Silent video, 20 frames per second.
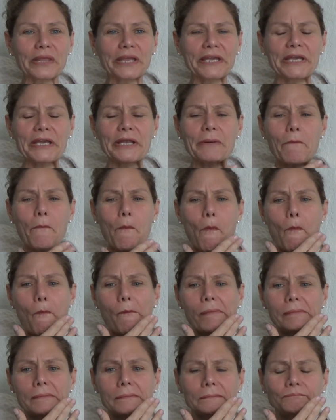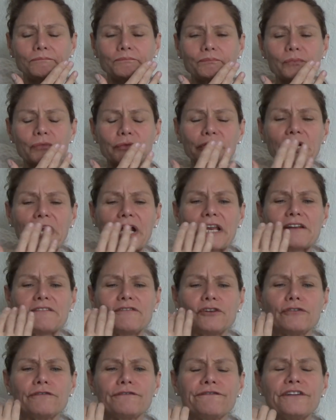it kind
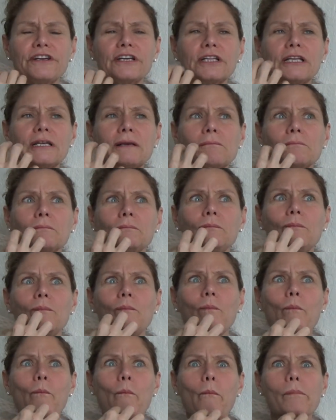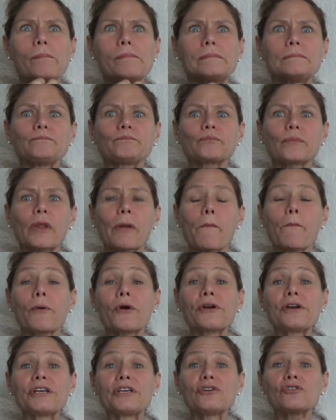of, you feel it
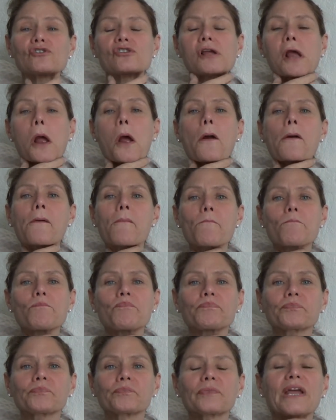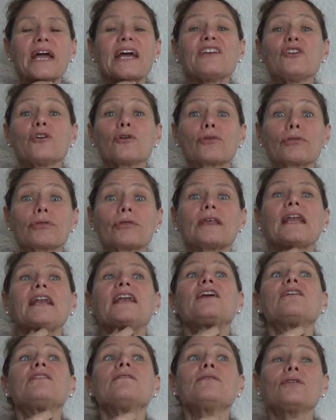burning your tongue and your and
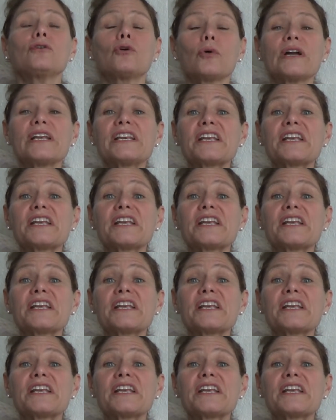it going